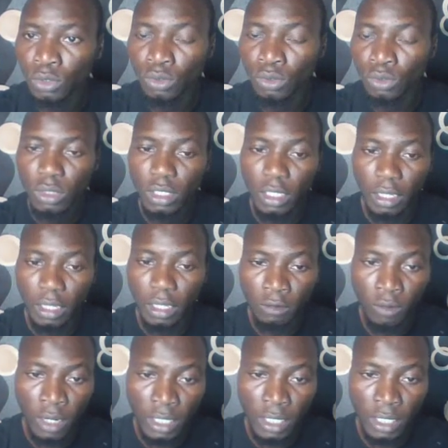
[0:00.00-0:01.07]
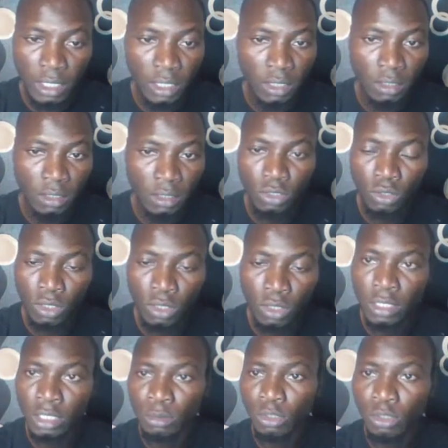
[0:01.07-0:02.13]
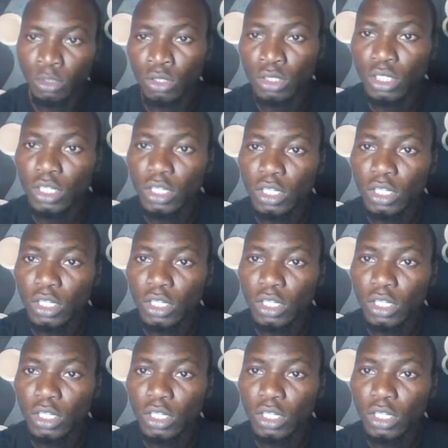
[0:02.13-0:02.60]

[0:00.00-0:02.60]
you in ranking your gigs, because